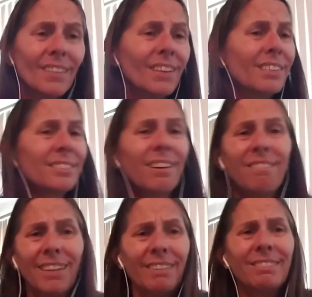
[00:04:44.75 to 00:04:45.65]
So
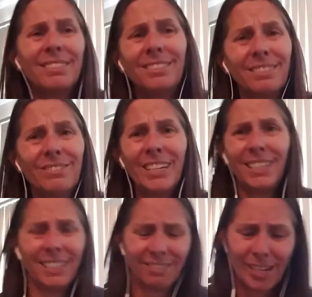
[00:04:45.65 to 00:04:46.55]
maybe we'll do a
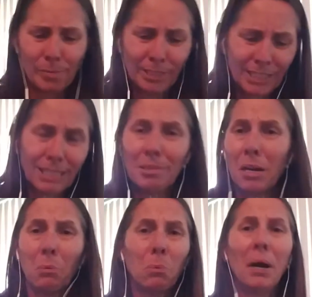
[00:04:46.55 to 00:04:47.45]
video while I'm sitting
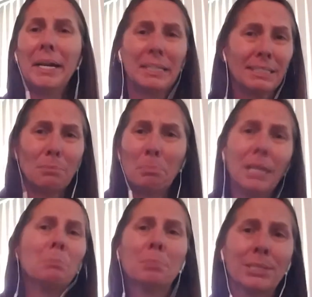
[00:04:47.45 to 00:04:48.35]
around waiting to
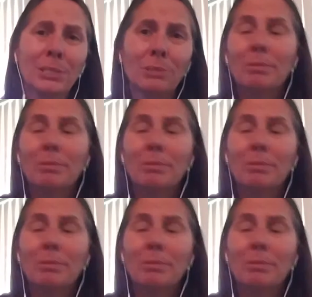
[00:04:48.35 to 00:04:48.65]
peep poo.